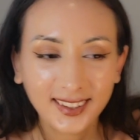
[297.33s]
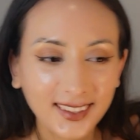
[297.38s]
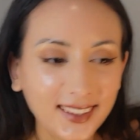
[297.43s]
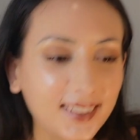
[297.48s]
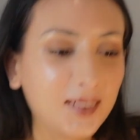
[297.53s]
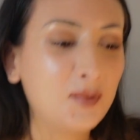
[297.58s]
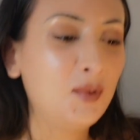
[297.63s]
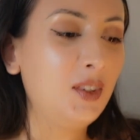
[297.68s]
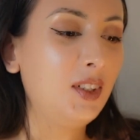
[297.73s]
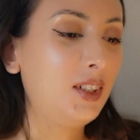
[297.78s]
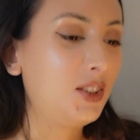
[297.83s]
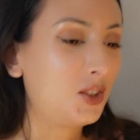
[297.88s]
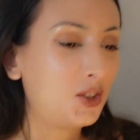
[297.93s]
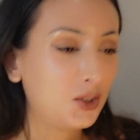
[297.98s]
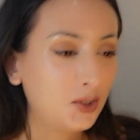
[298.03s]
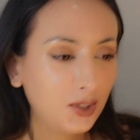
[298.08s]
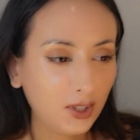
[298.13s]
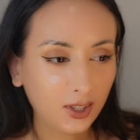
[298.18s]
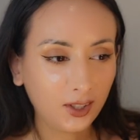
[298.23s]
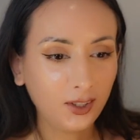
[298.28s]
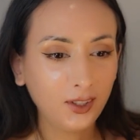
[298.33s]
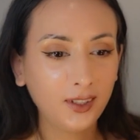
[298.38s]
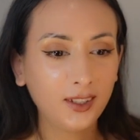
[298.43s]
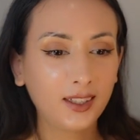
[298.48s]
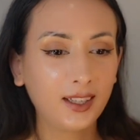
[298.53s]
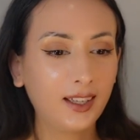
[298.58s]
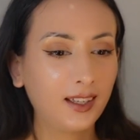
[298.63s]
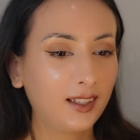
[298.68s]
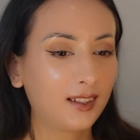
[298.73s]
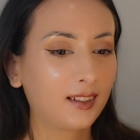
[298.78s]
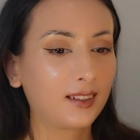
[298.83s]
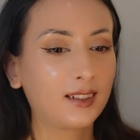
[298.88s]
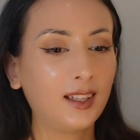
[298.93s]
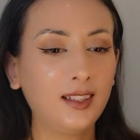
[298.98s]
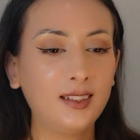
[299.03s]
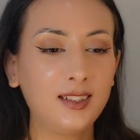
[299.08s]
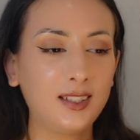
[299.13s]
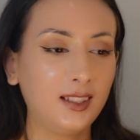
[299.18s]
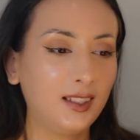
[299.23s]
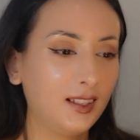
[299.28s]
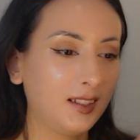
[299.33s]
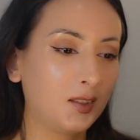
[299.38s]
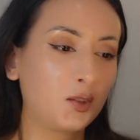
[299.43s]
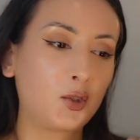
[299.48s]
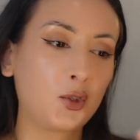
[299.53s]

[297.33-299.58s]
And the Junon, like, that's it.